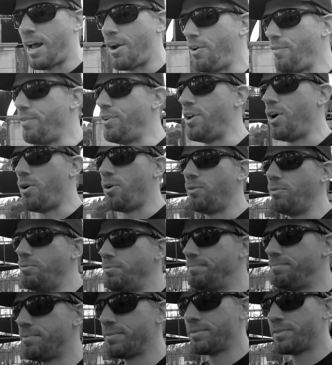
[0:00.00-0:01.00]
I don't even know
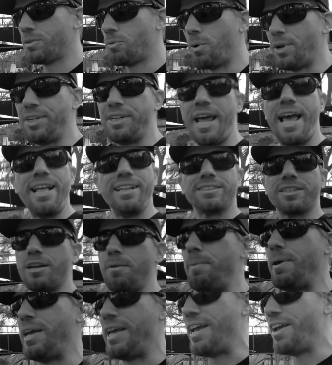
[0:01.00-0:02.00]
what day it's
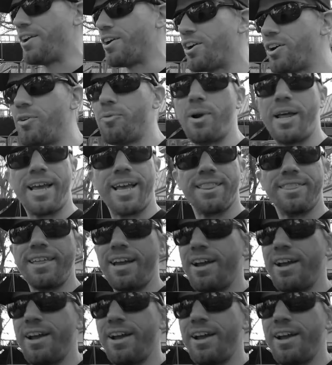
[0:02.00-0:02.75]
gonna be here when I get